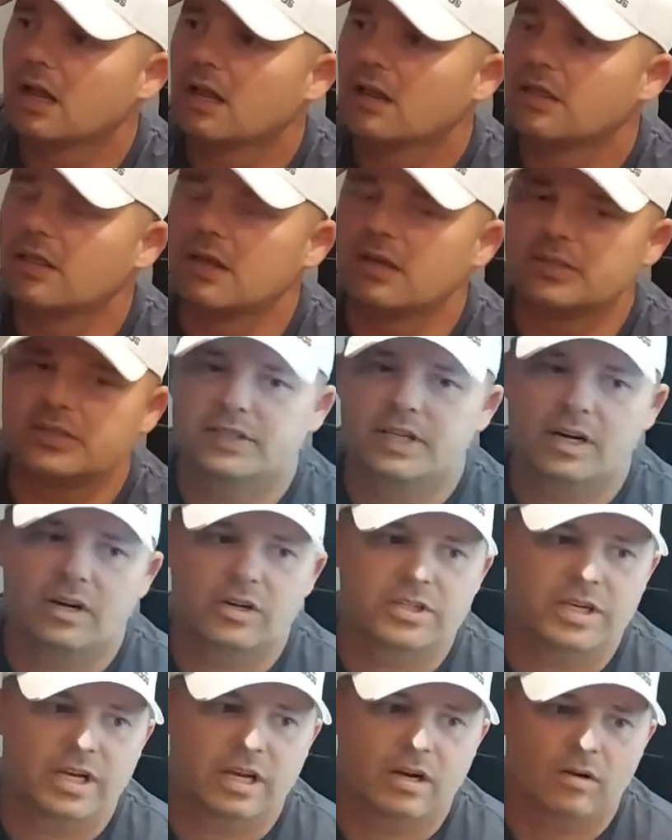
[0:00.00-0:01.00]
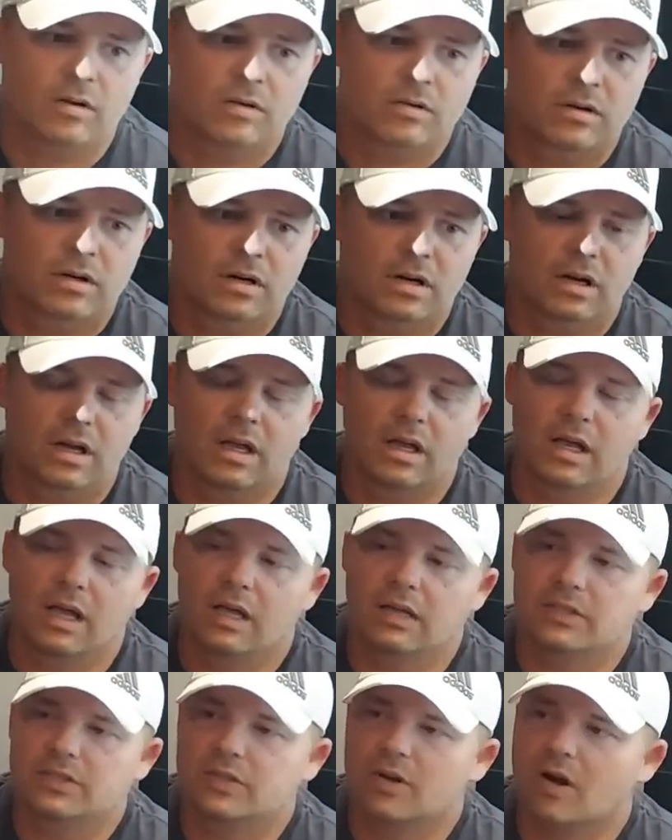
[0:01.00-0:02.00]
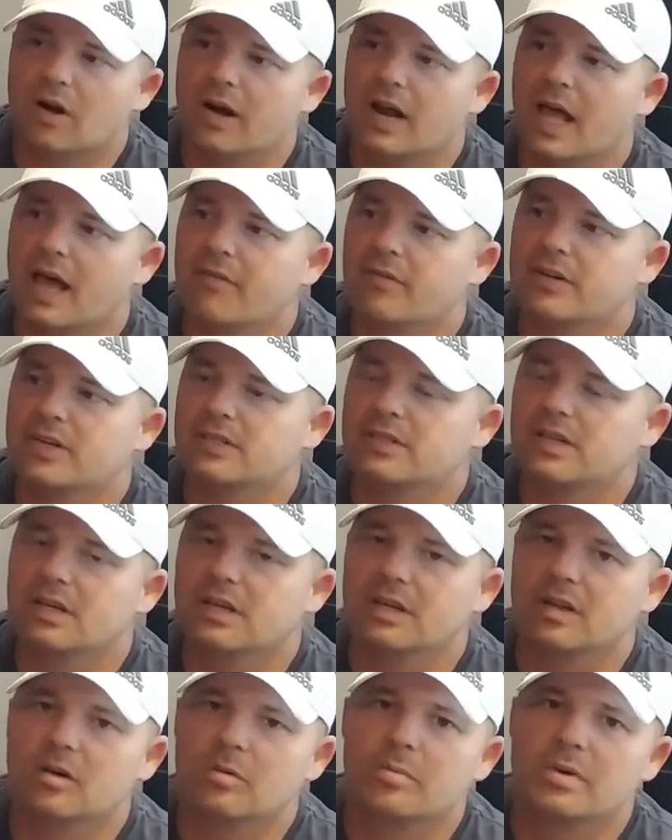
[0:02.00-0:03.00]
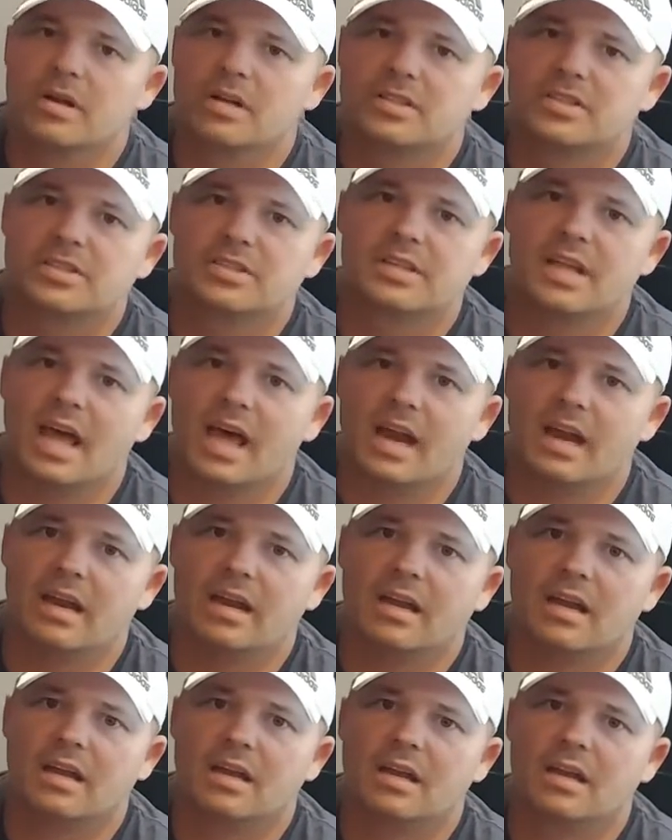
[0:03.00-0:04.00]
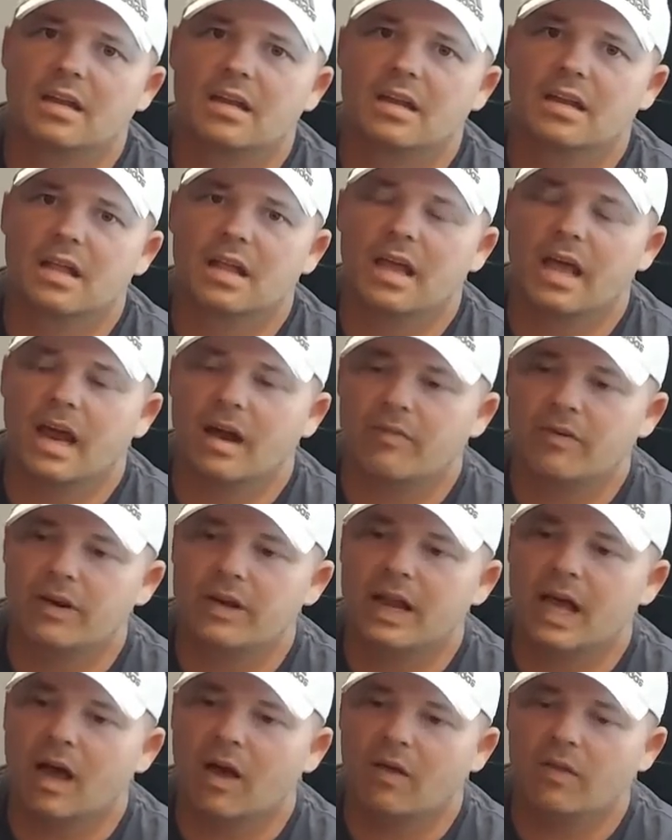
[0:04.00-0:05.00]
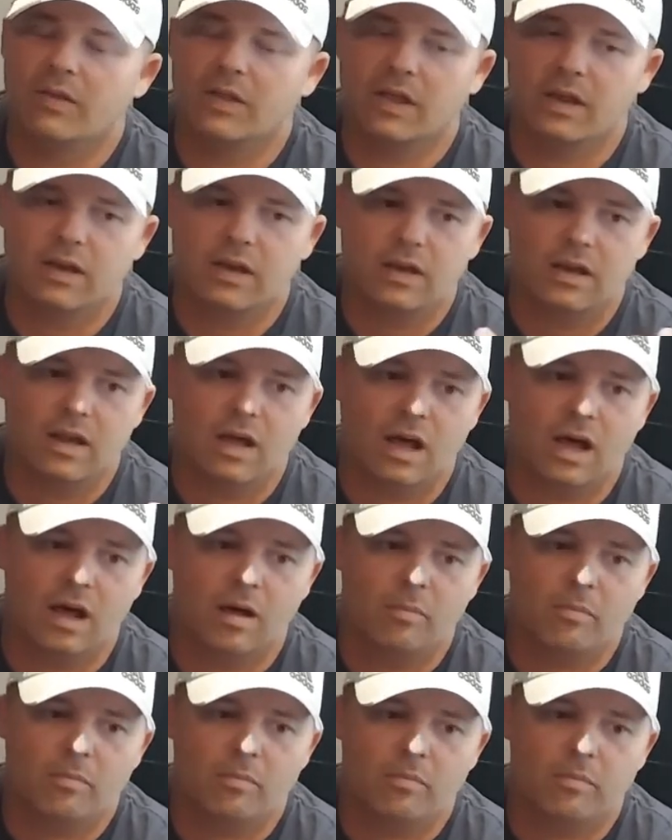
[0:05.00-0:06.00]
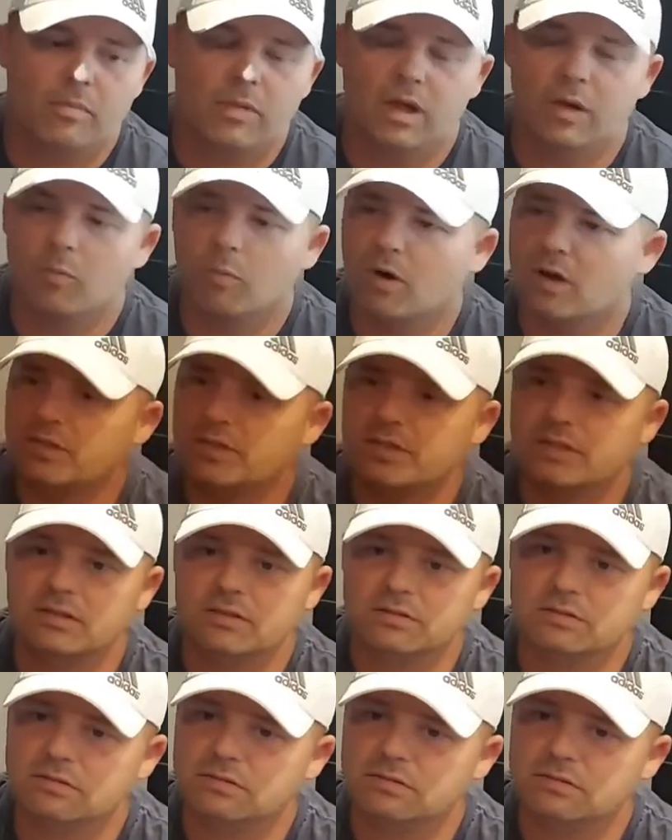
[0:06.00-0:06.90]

the center channel, it started having just a little bit of static every now and then. It wasn't